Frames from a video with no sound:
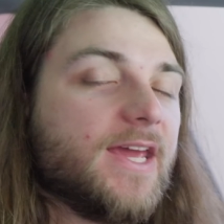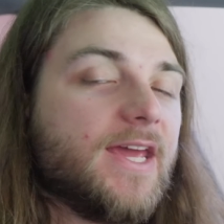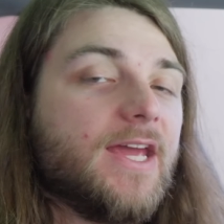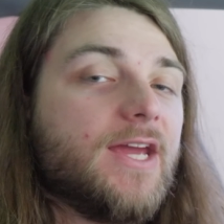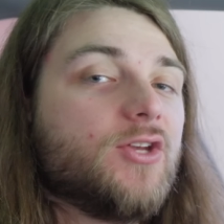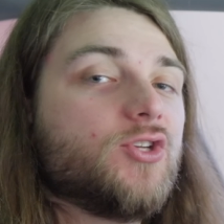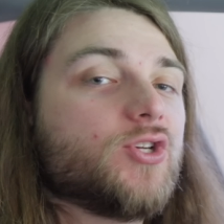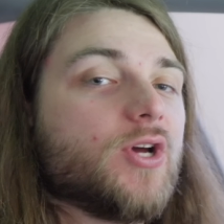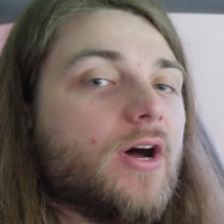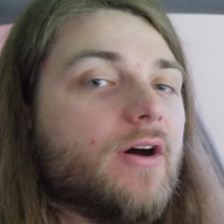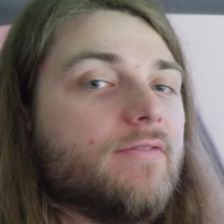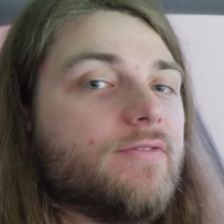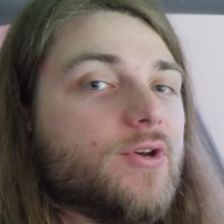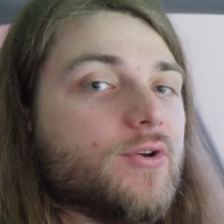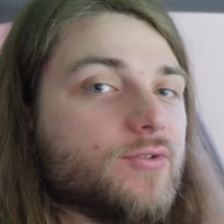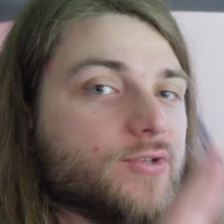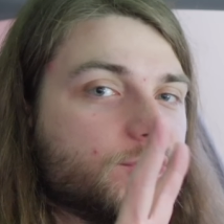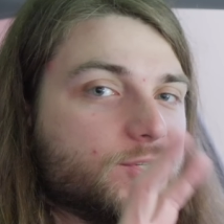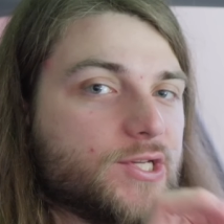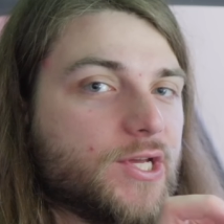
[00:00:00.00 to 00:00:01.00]
each of
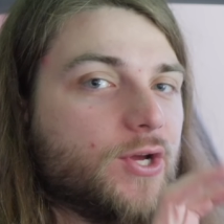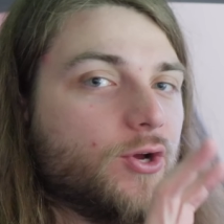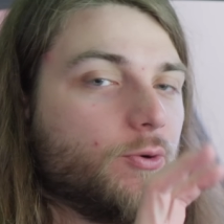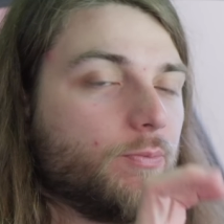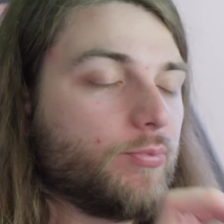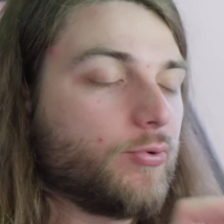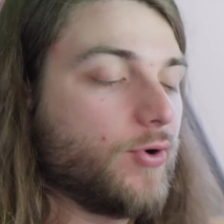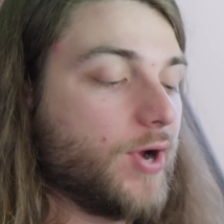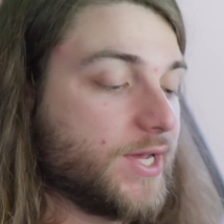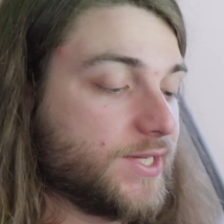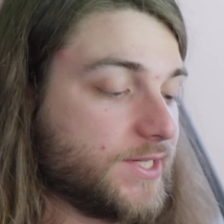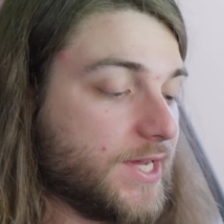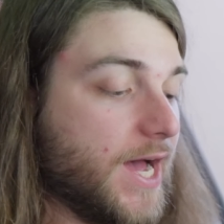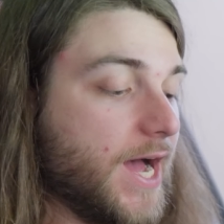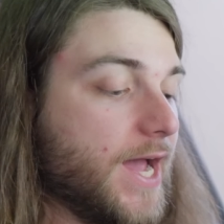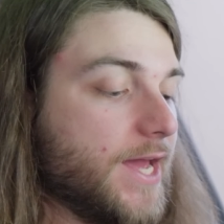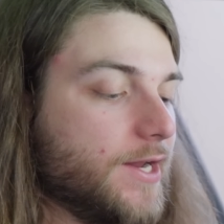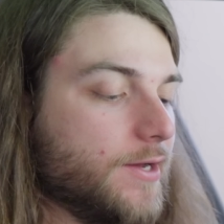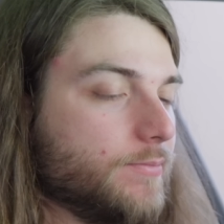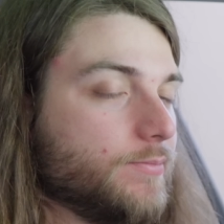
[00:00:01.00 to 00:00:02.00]
your single press
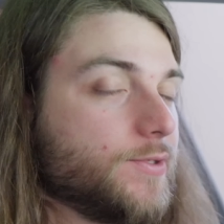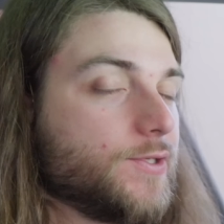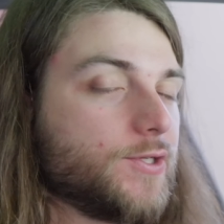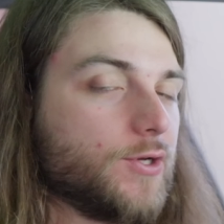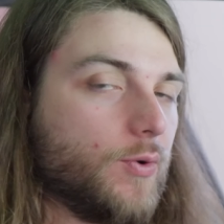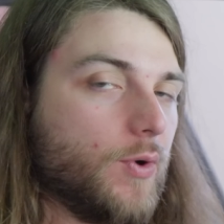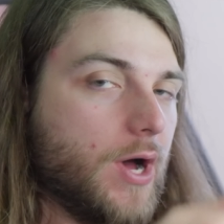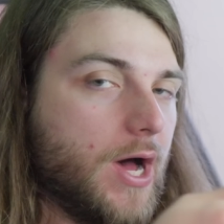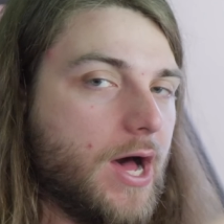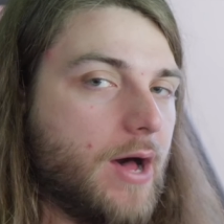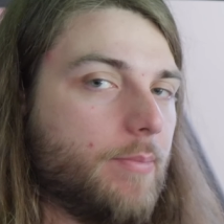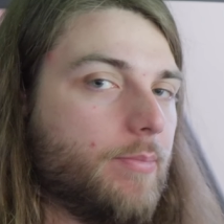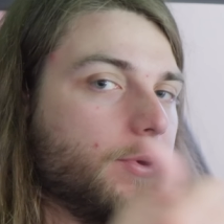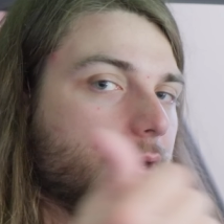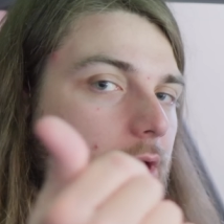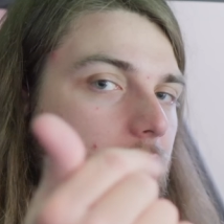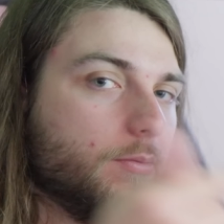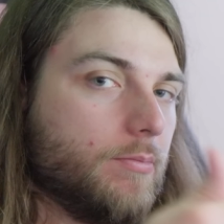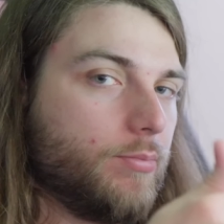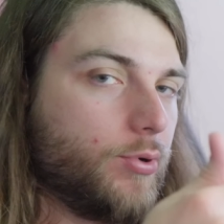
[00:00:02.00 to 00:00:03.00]
items, so up,
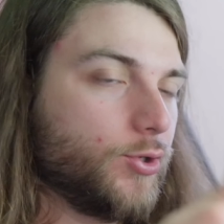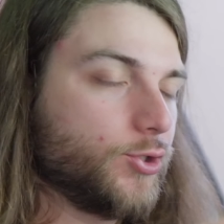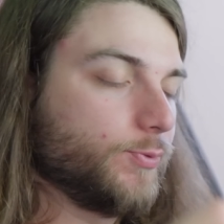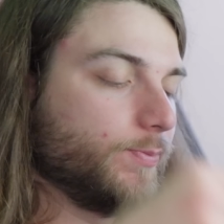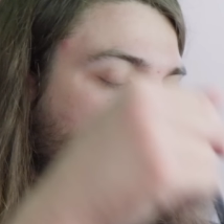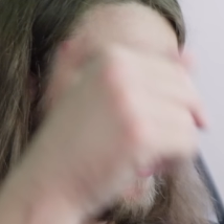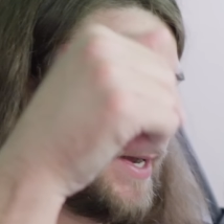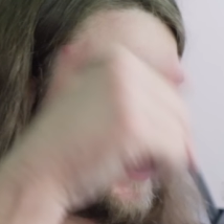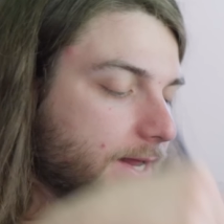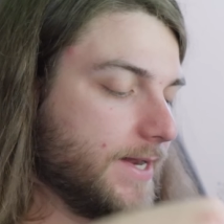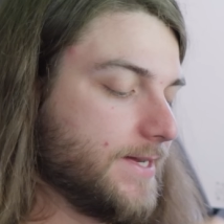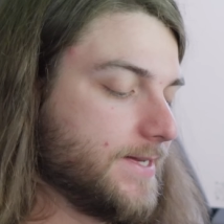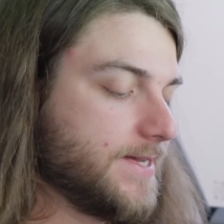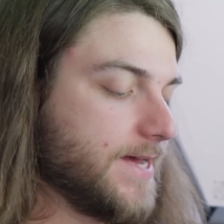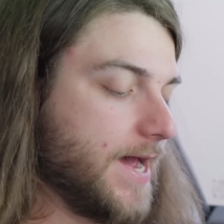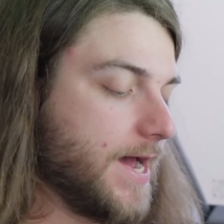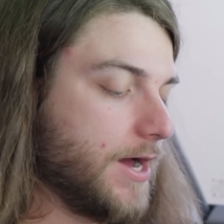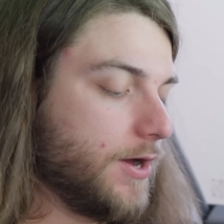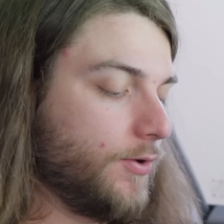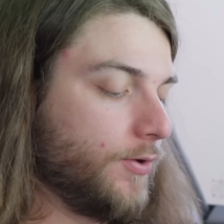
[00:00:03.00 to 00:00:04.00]
push button, and
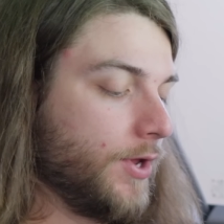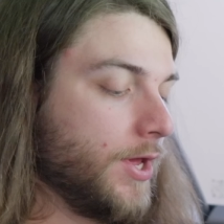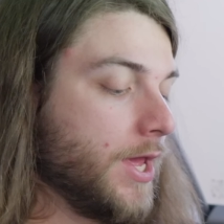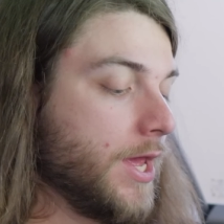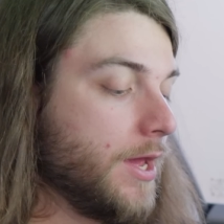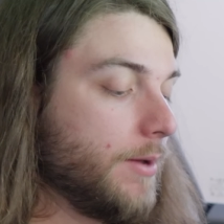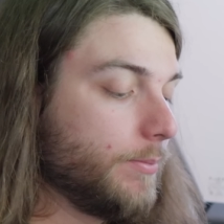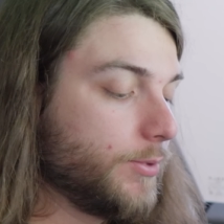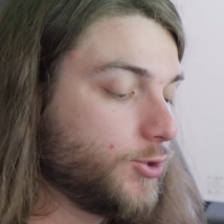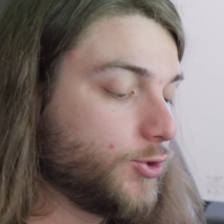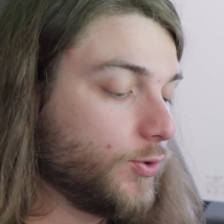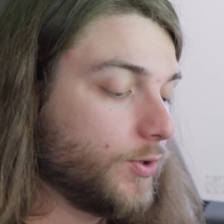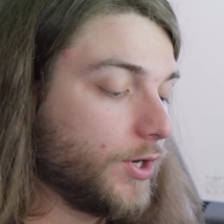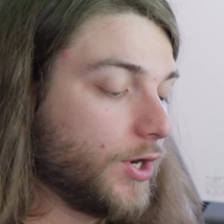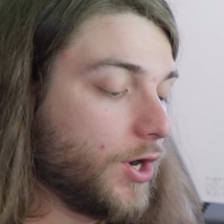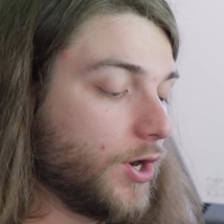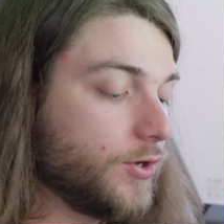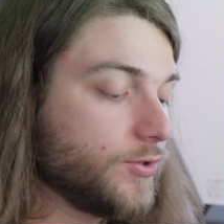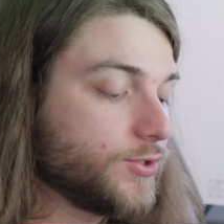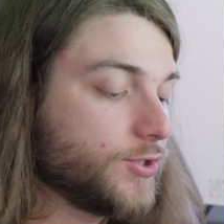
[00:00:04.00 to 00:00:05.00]
down, but you can
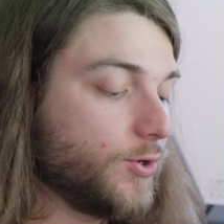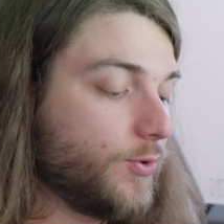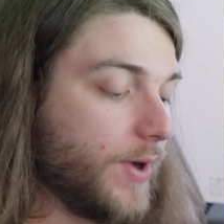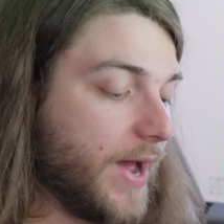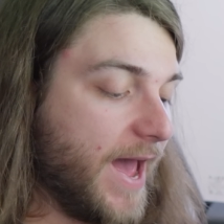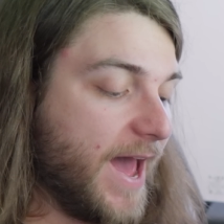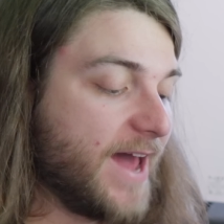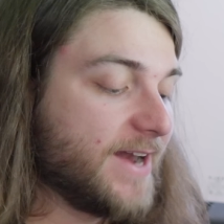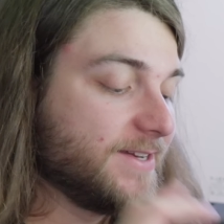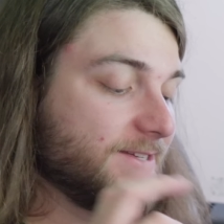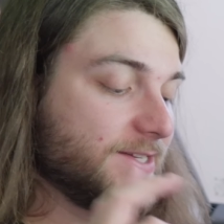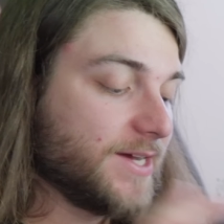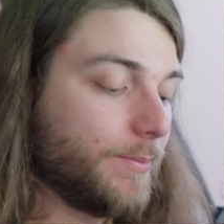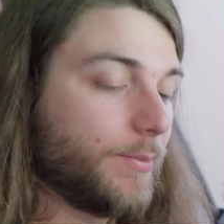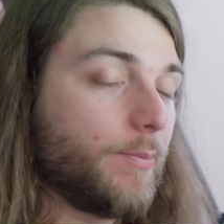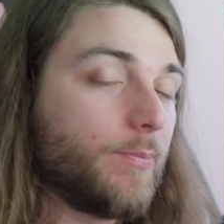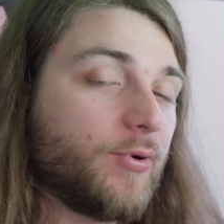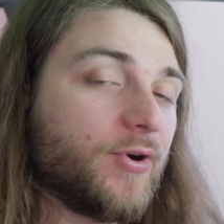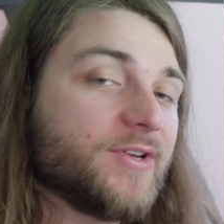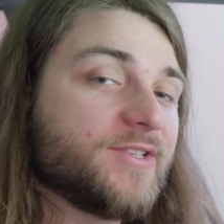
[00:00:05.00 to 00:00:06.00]
also add
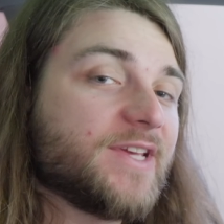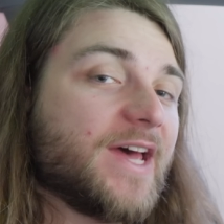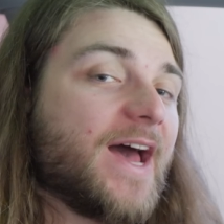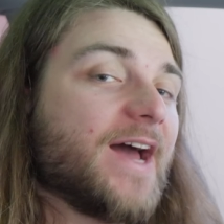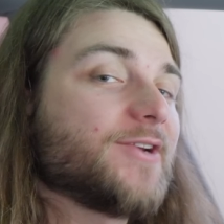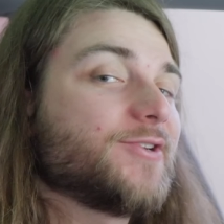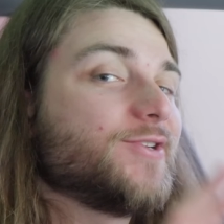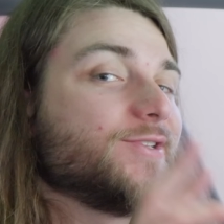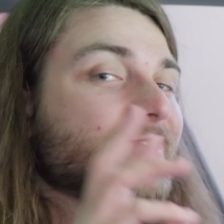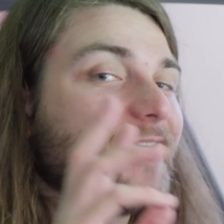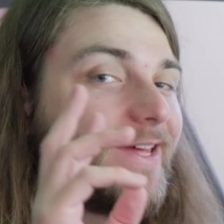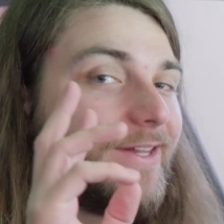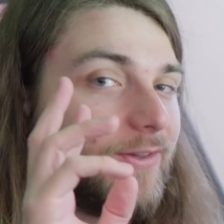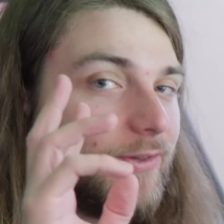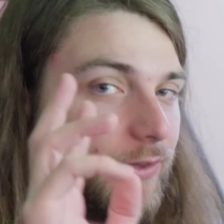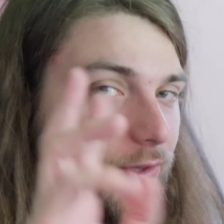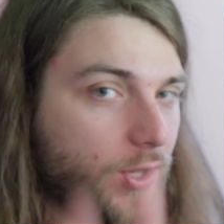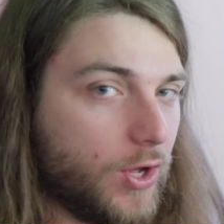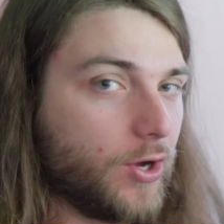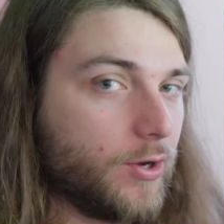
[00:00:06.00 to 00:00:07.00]
double press actions
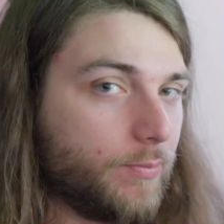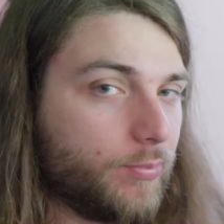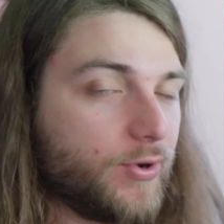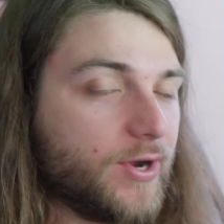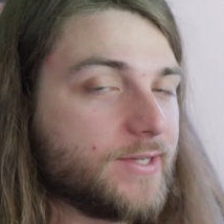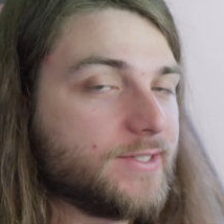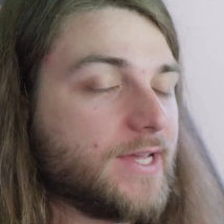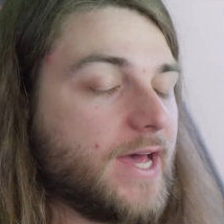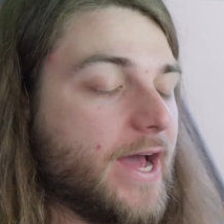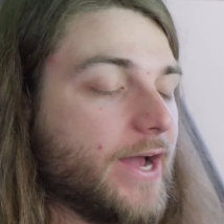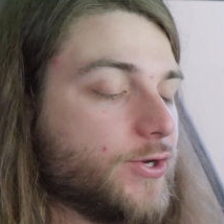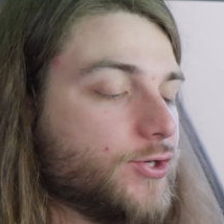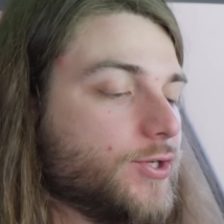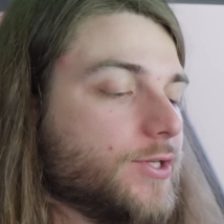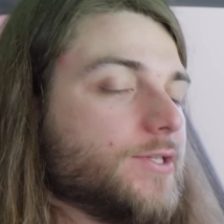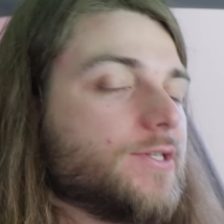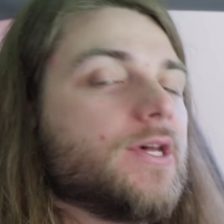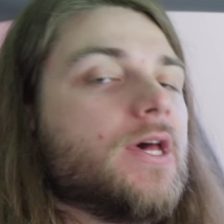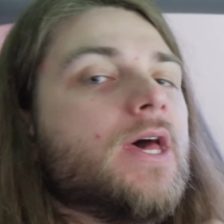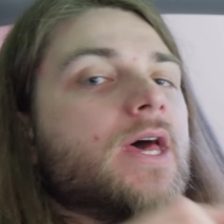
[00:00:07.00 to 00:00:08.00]
and long press
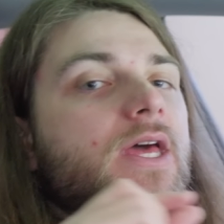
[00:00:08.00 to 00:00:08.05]
actions.